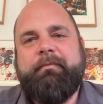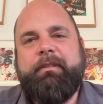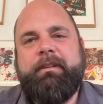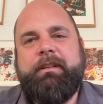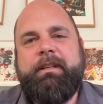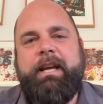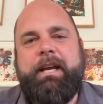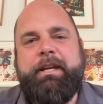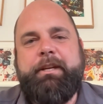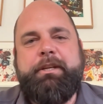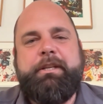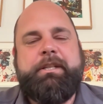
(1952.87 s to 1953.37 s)

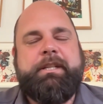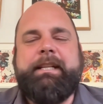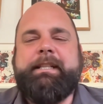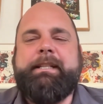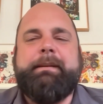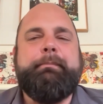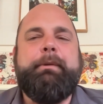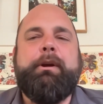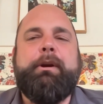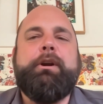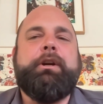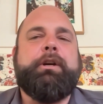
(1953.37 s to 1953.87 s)
yeah, it's
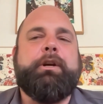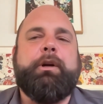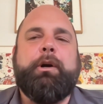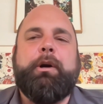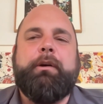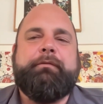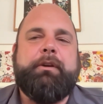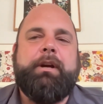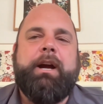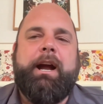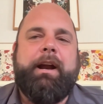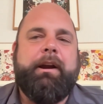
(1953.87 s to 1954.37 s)
a miracle
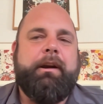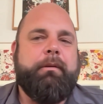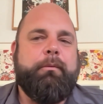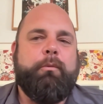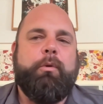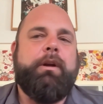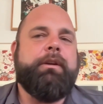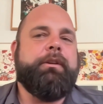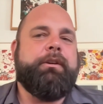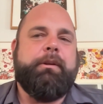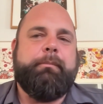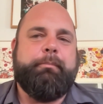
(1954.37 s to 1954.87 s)
if you hire
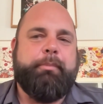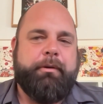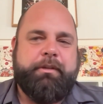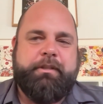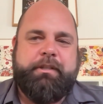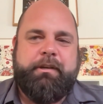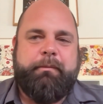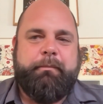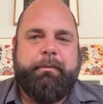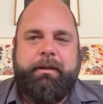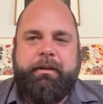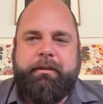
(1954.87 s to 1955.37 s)
one good
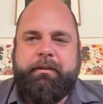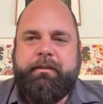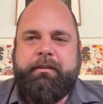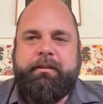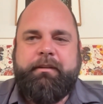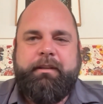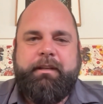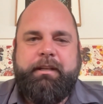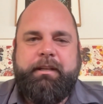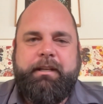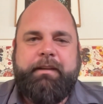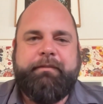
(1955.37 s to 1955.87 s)
person a month,
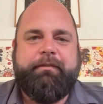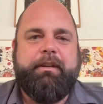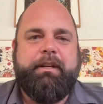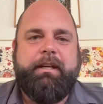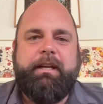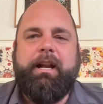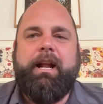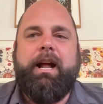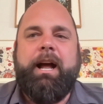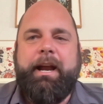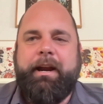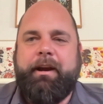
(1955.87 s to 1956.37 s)
if you need
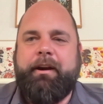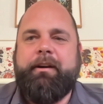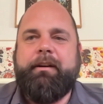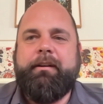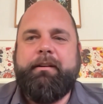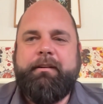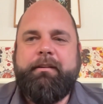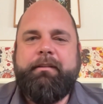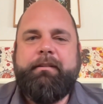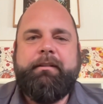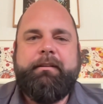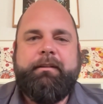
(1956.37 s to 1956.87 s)
to hire.
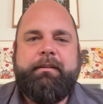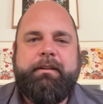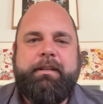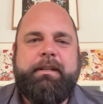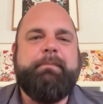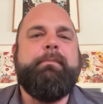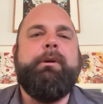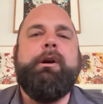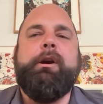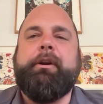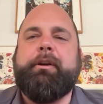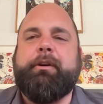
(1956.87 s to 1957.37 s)
The
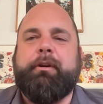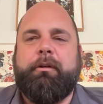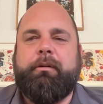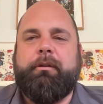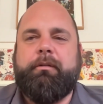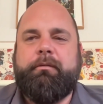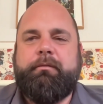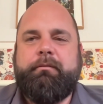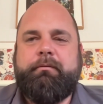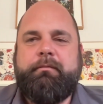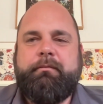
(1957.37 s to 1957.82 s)
miracle.